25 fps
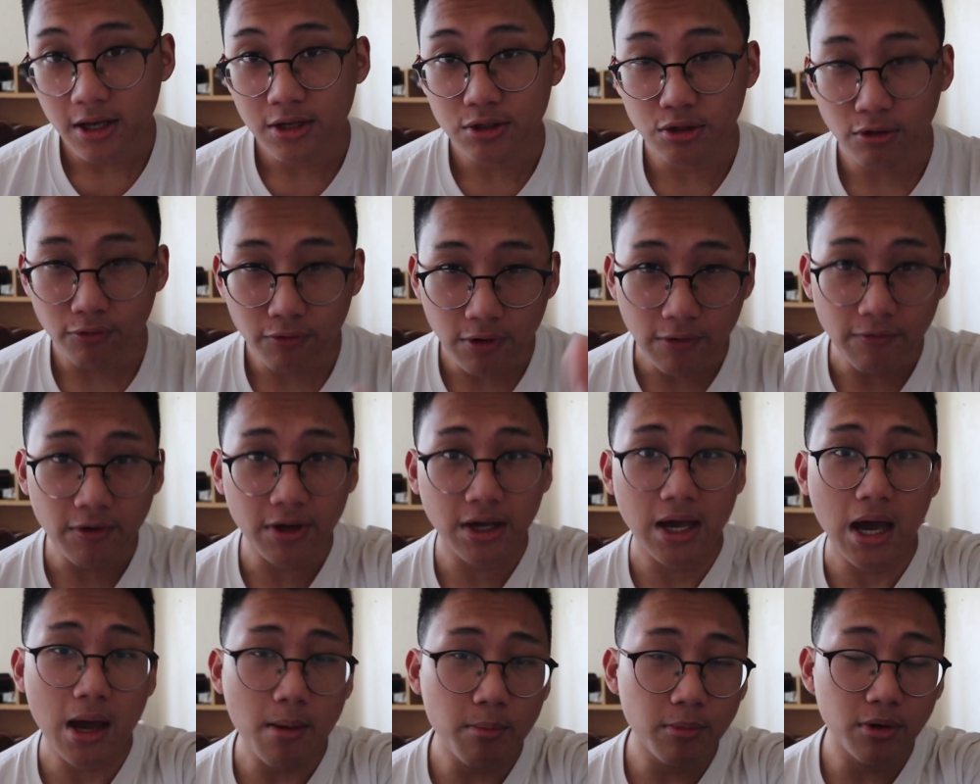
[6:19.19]
So if you have
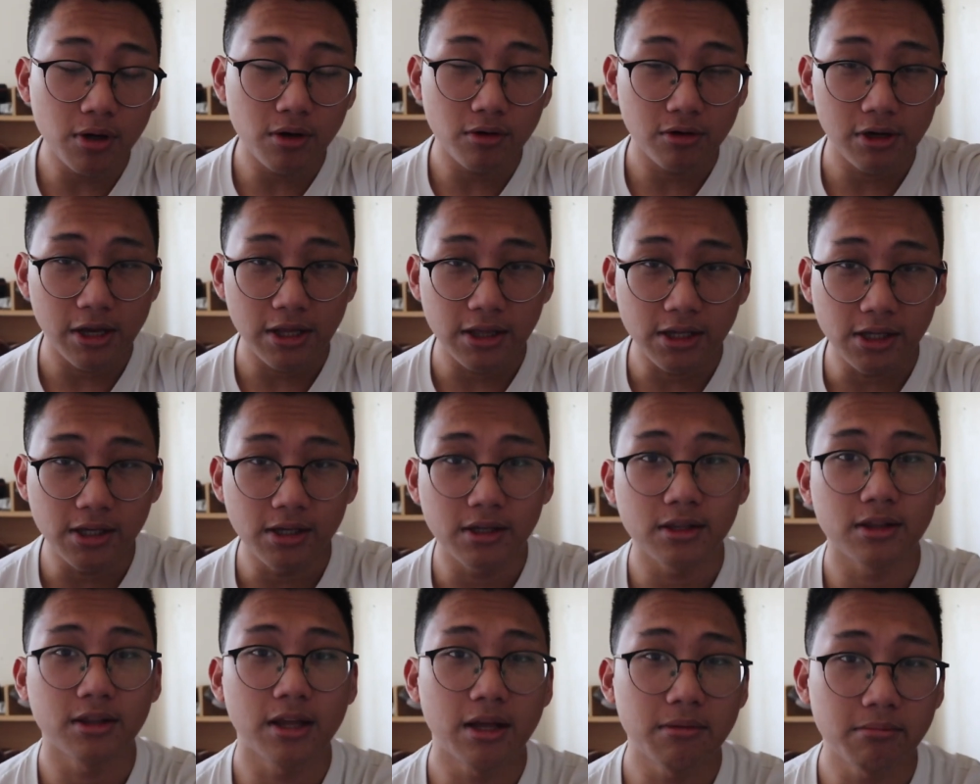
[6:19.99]
a camera
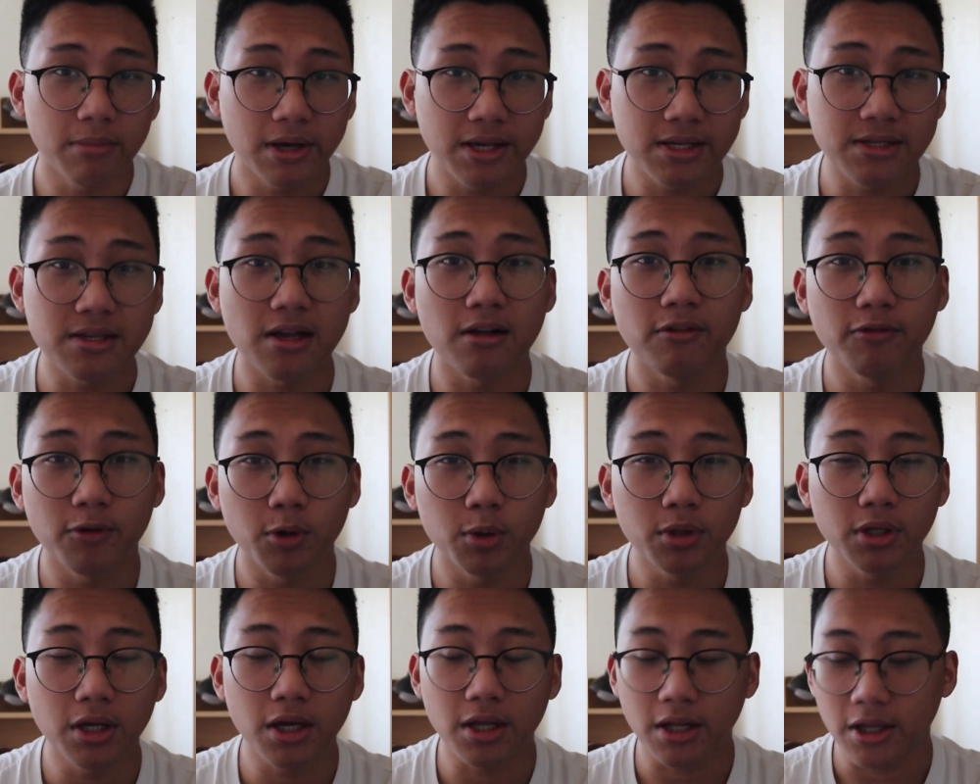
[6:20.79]
already, then my cell
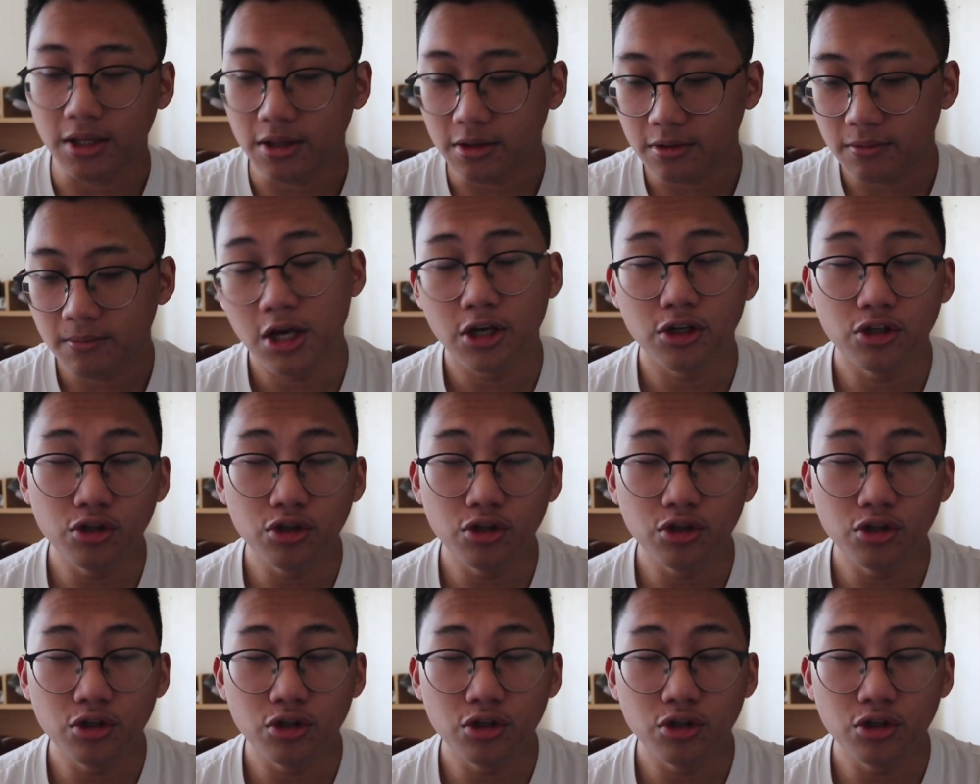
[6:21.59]
phone ka rin.